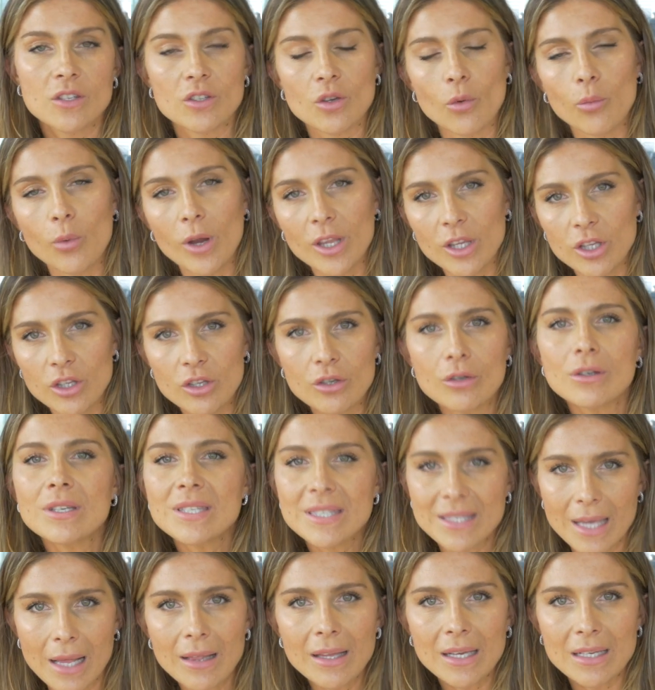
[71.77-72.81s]
So when you're
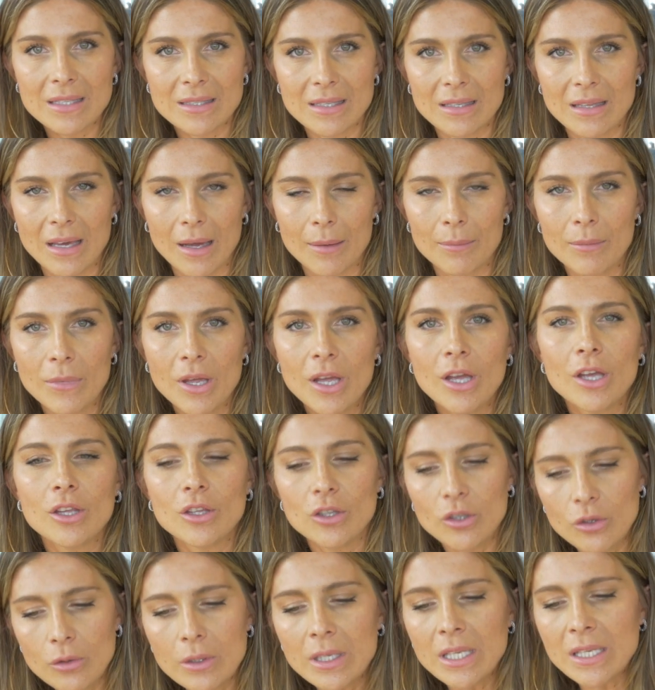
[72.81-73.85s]
selling to them,
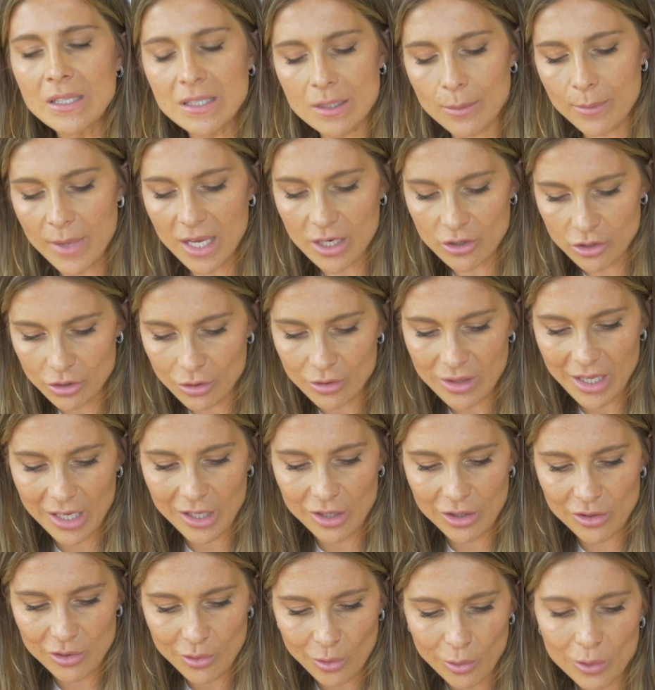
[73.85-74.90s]
you need to make sure
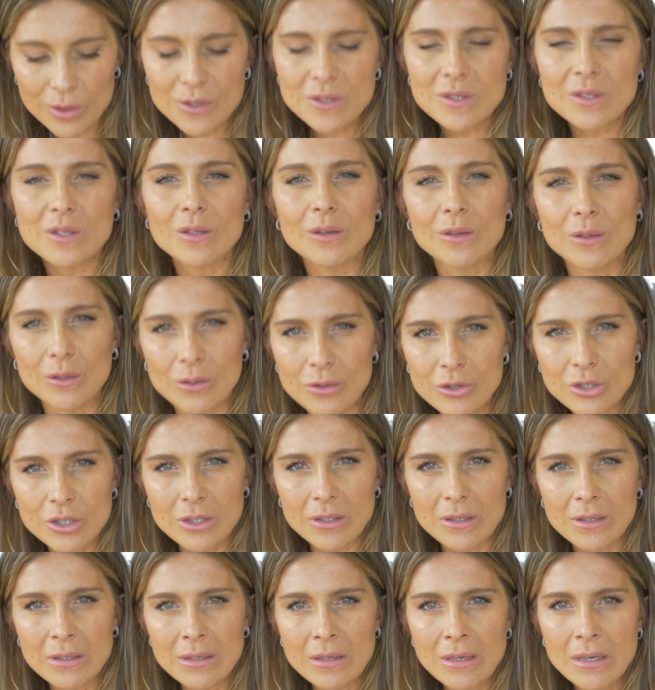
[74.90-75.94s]
that your
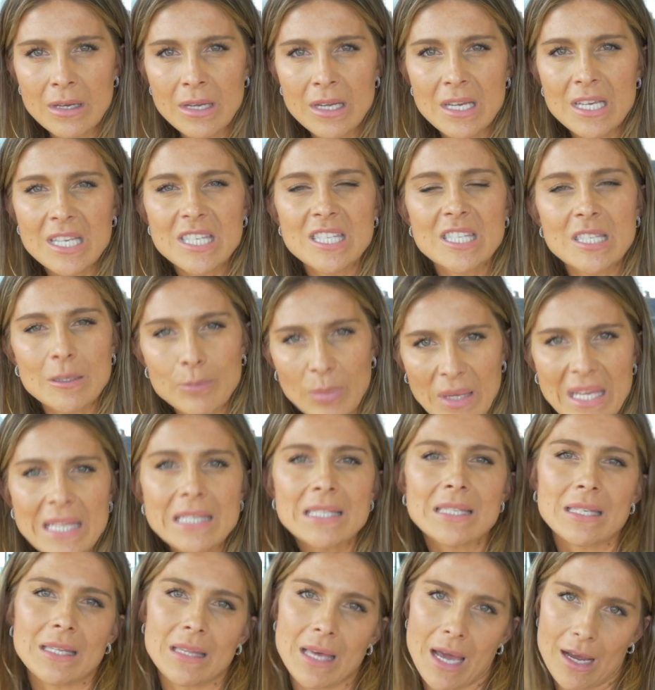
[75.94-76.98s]
solution
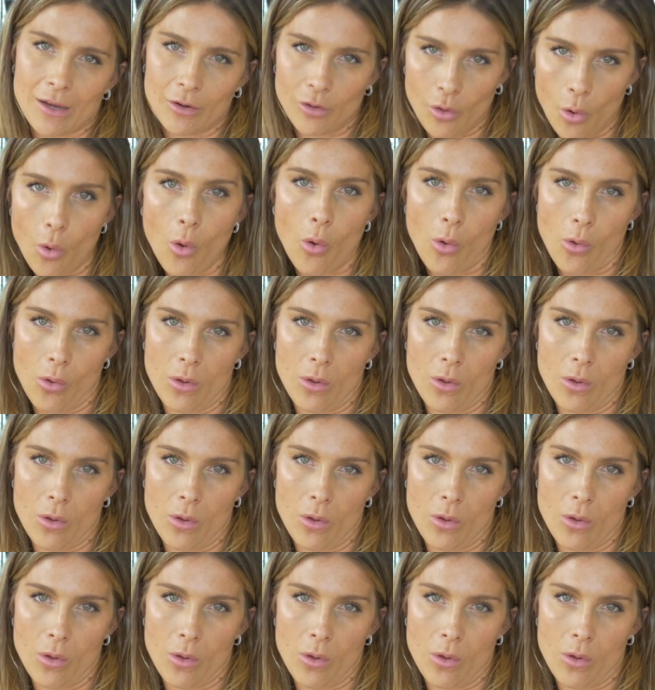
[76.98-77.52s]
speaks to that goal.